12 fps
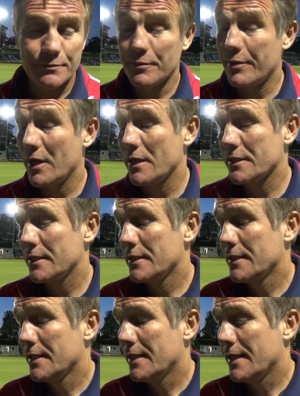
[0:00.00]
are prepared.
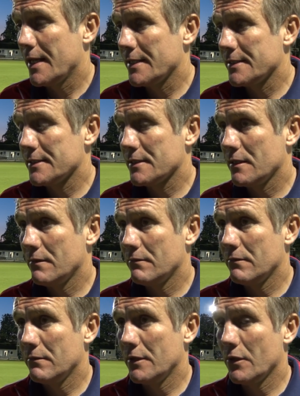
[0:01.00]
And
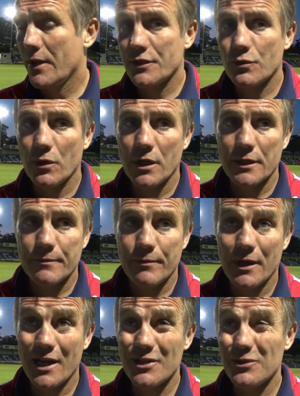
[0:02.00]
you know, that's why
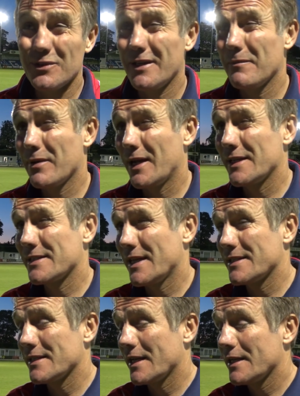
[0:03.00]
players who didn't play
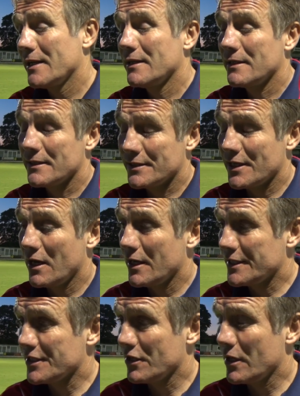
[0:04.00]
Saturday
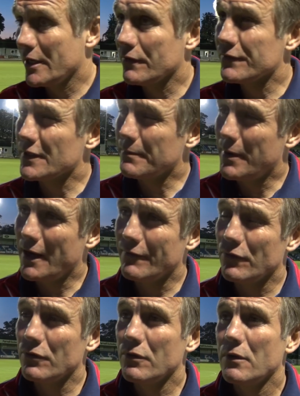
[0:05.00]
started tonight. Obviously,
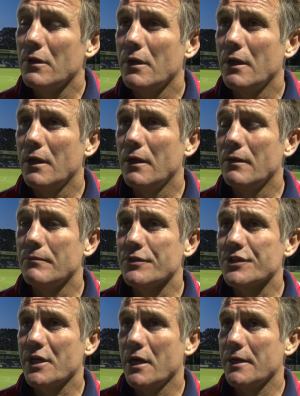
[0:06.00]
Pavel
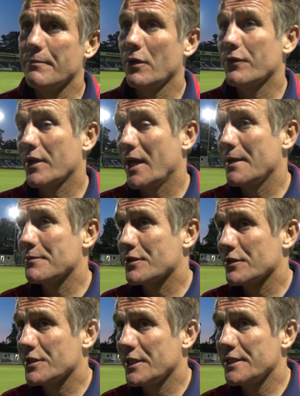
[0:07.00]
started both games
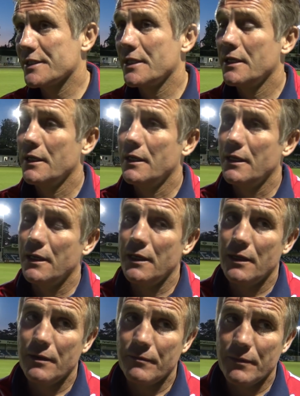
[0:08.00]
because he's
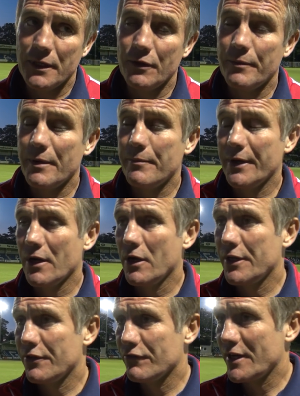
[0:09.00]
a little bit
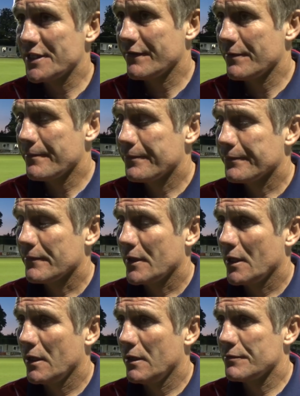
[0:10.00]
behind the rest of
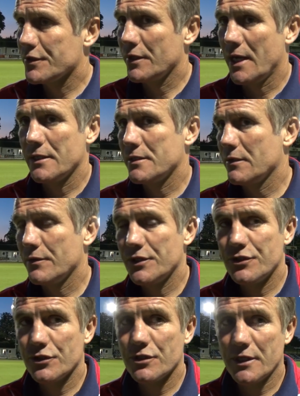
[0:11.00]
them. So
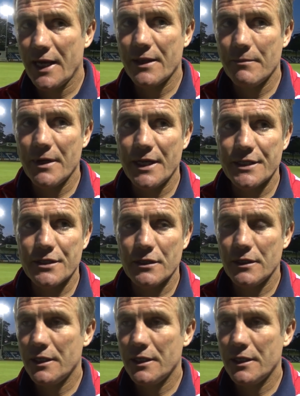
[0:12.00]
it's just getting the minutes